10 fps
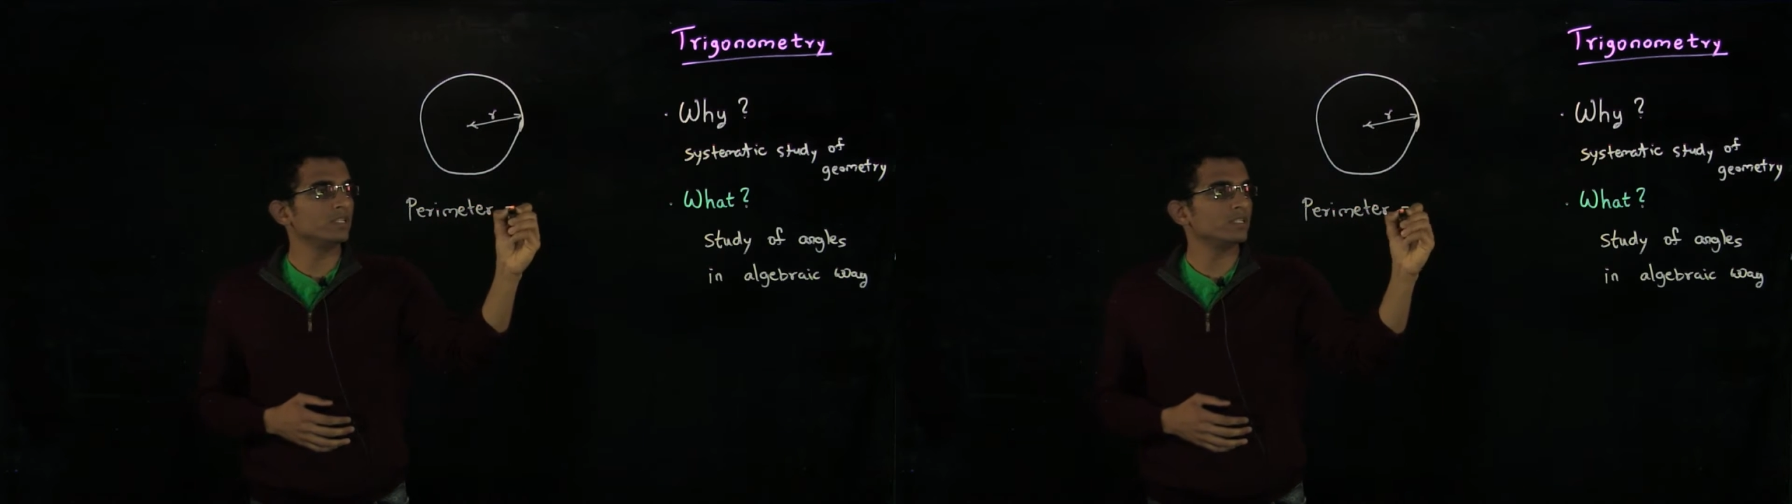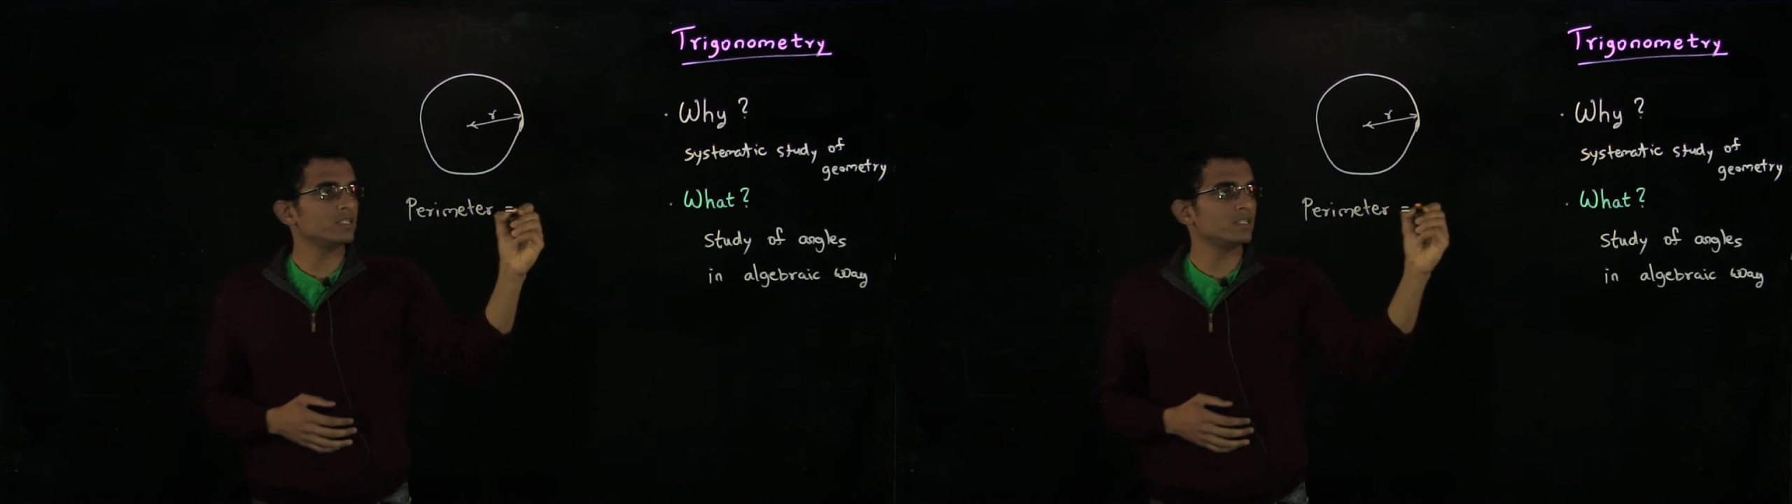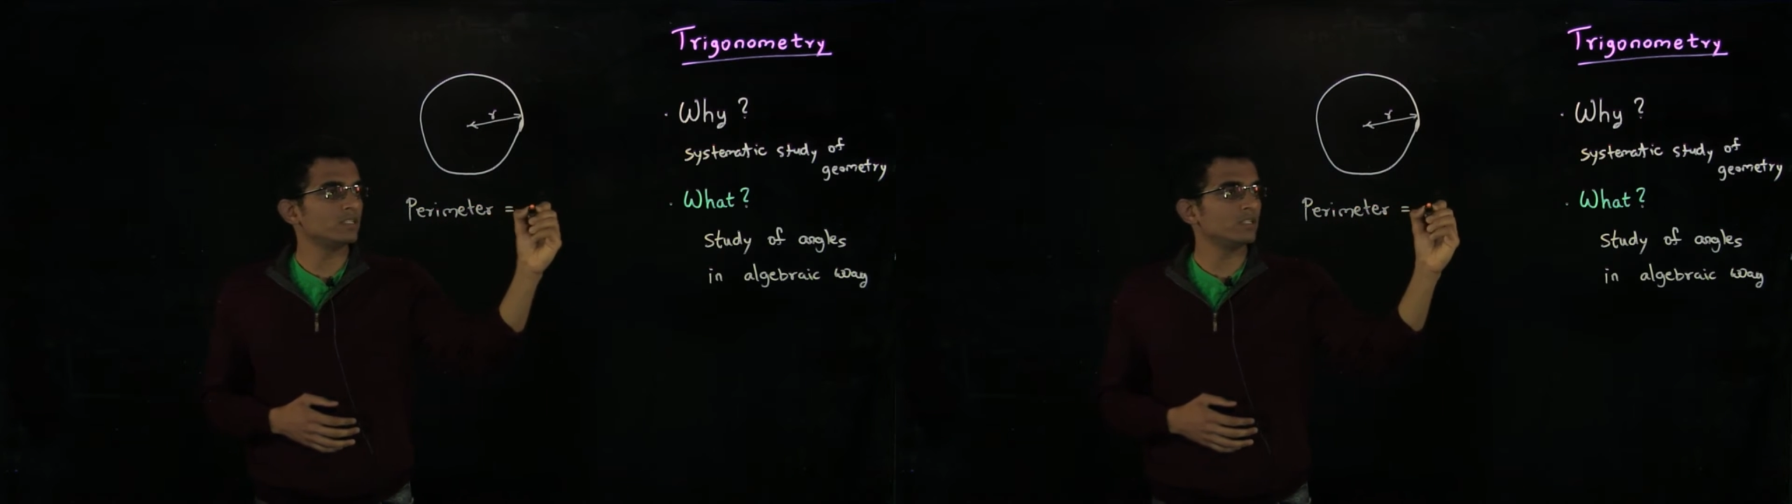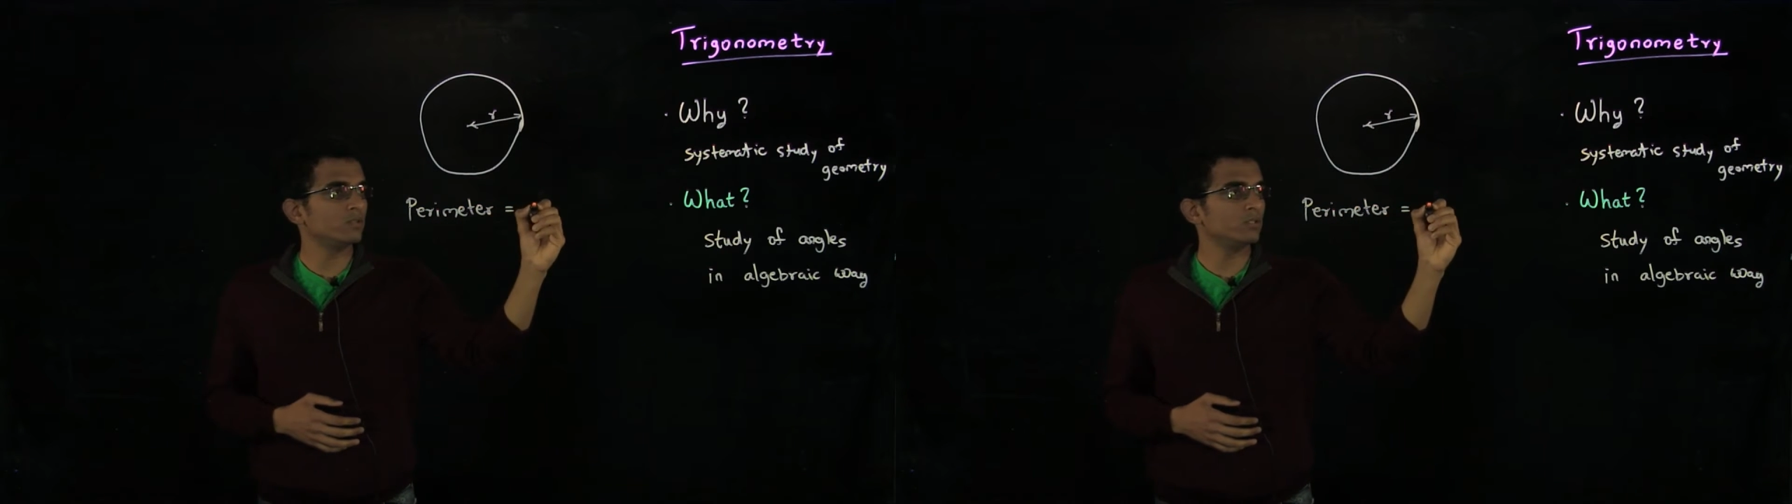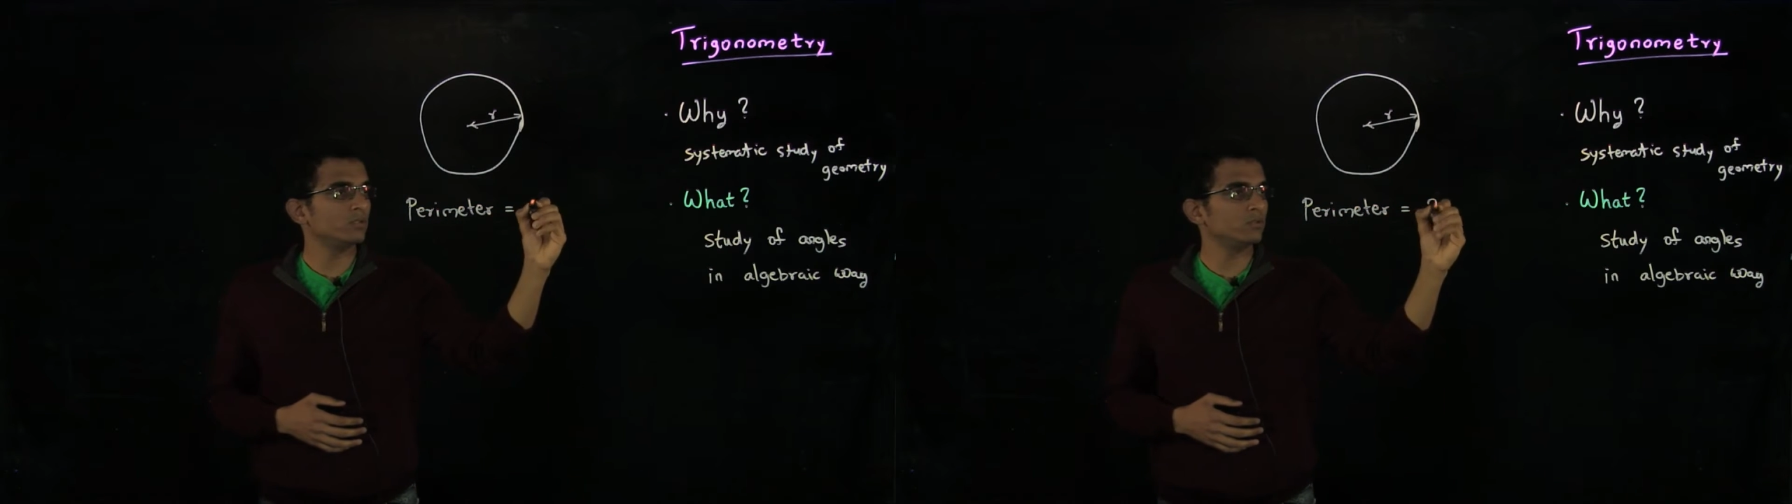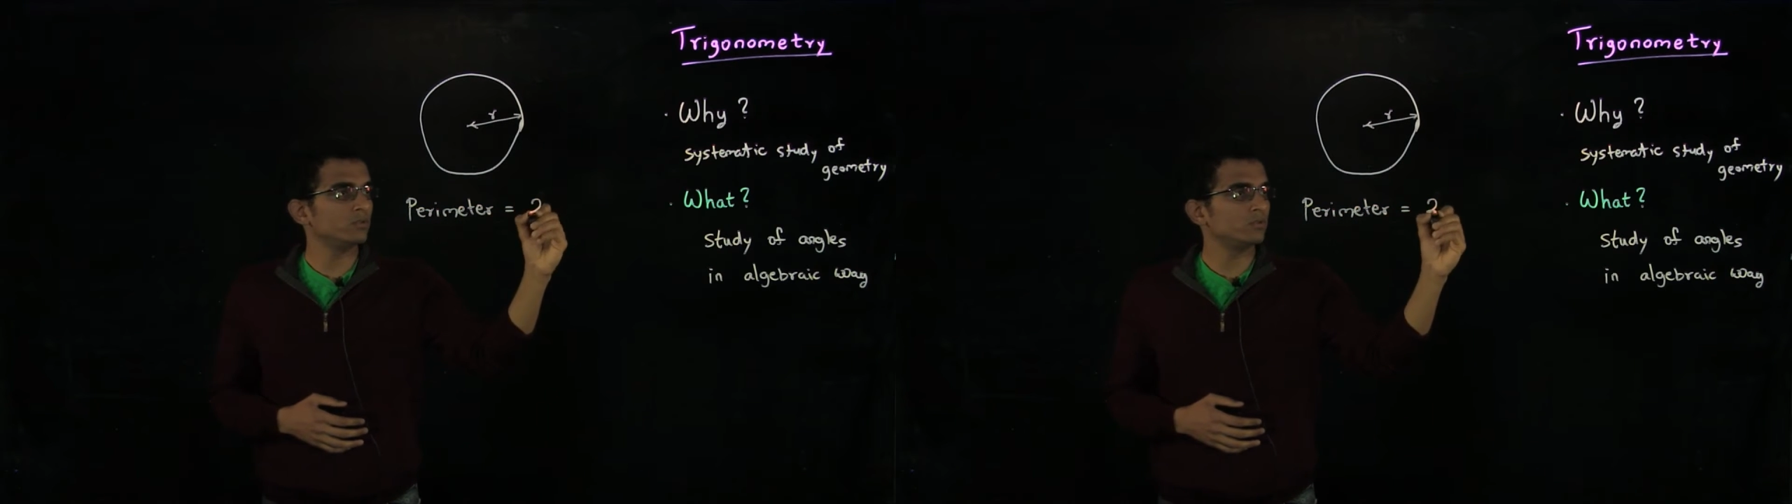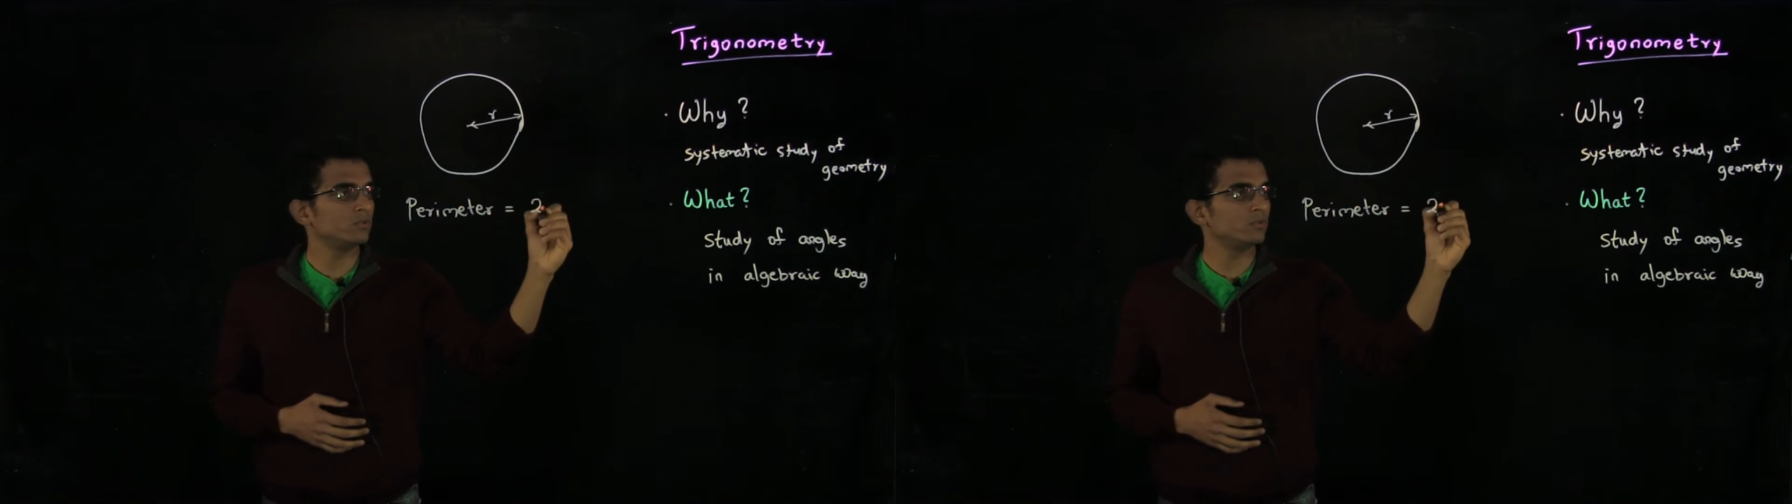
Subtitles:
is equal to